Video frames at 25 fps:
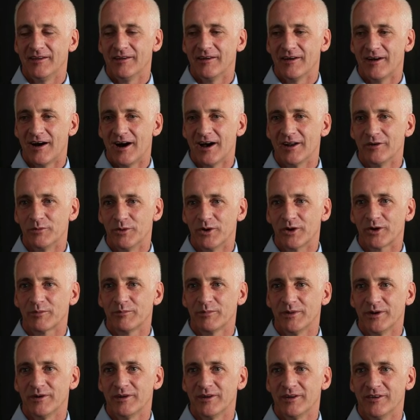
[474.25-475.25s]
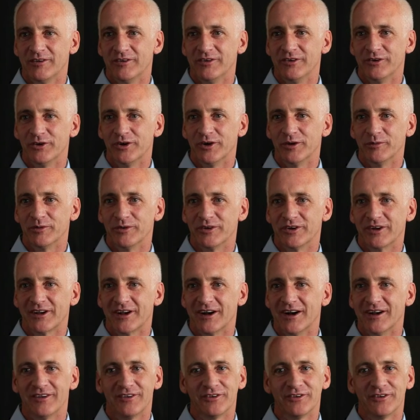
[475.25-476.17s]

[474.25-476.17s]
hard work, but as enjoyable as it can.